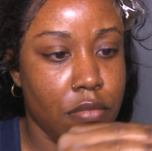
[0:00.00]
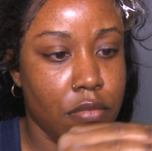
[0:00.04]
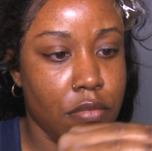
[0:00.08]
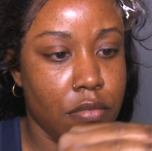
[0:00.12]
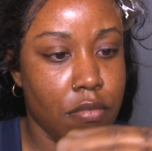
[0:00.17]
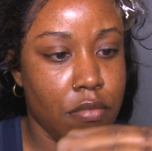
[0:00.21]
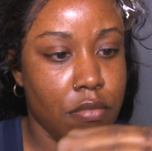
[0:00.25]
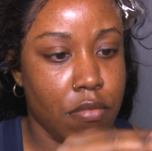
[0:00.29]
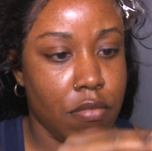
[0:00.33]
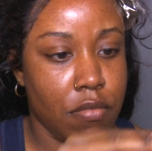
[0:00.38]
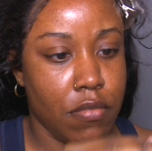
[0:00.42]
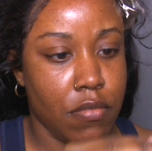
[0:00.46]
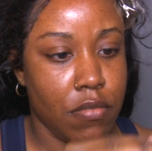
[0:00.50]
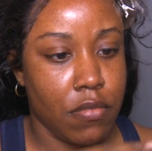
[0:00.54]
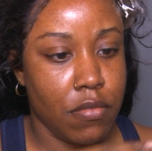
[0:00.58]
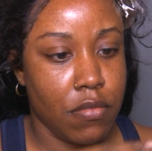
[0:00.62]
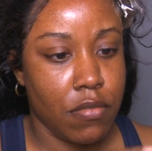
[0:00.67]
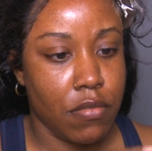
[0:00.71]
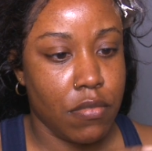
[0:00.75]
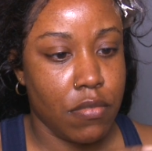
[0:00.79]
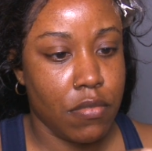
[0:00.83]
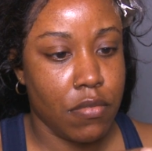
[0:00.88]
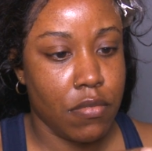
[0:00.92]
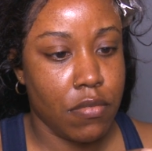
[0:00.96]

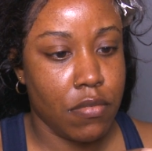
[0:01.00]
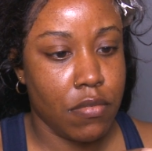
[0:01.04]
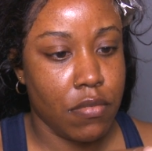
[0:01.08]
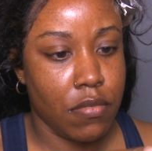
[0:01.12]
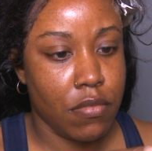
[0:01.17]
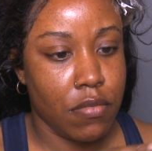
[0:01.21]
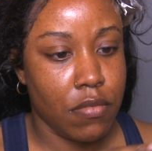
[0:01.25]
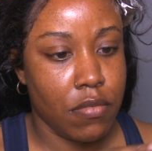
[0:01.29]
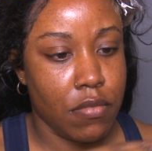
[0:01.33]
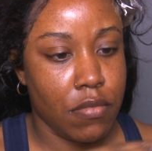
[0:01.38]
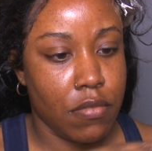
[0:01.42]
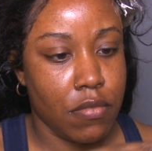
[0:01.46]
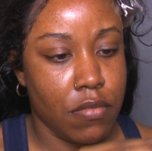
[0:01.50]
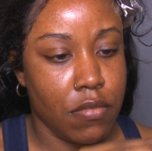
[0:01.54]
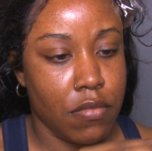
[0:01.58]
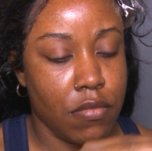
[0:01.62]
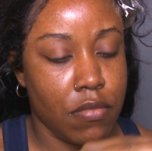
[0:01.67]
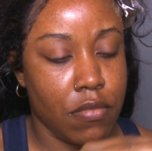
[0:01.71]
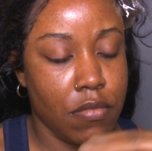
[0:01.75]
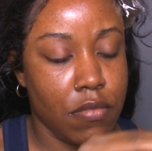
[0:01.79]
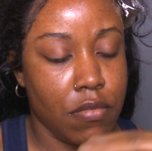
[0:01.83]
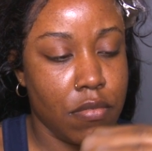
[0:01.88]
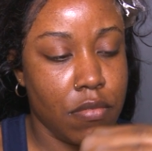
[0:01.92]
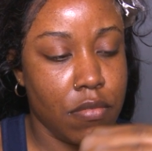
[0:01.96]

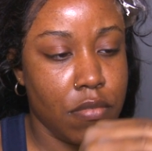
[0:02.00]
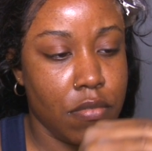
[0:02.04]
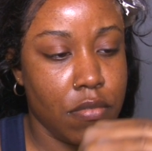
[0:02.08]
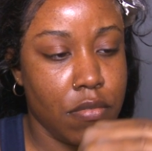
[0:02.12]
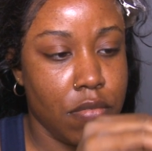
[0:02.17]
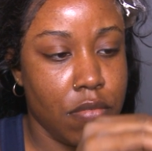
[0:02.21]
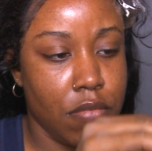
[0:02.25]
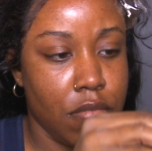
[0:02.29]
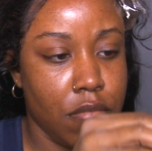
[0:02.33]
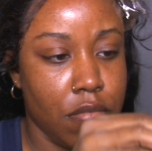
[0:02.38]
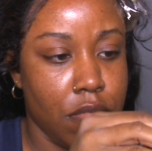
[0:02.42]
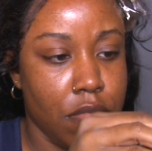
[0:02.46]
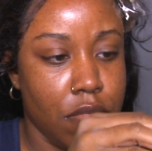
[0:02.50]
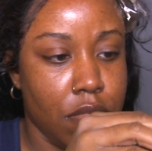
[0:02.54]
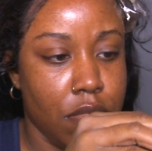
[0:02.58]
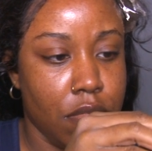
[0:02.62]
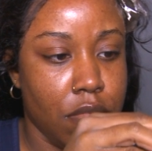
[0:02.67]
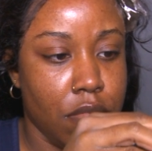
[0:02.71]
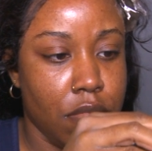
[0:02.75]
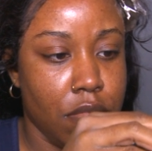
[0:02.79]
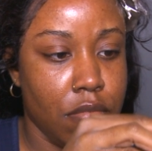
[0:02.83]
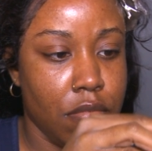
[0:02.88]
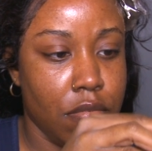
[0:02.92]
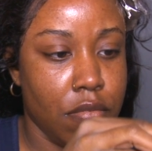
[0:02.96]

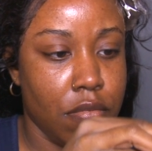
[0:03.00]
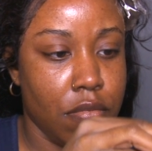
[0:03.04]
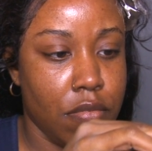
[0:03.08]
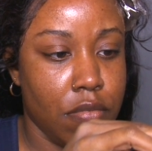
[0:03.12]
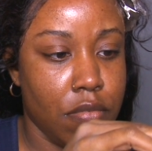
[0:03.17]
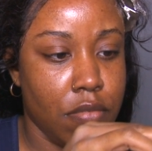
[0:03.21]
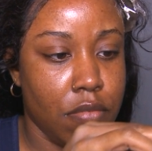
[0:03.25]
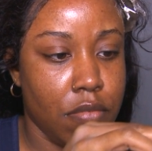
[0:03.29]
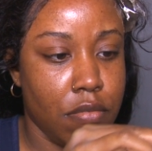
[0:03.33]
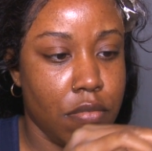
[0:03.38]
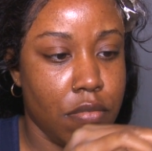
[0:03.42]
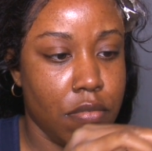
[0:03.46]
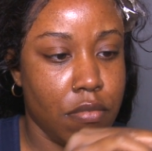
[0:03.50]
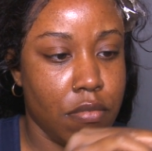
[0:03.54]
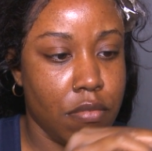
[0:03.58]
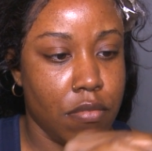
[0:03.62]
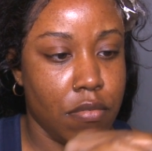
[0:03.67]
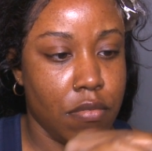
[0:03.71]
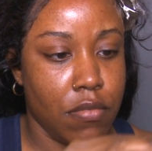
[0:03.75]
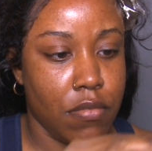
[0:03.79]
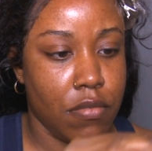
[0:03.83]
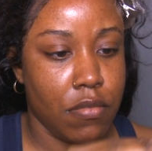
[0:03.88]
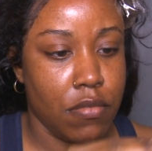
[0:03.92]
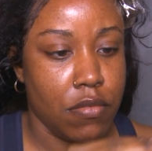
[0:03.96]

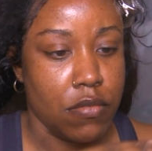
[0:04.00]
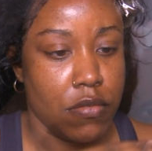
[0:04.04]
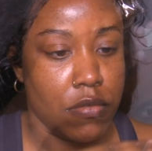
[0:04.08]
(no one is talking)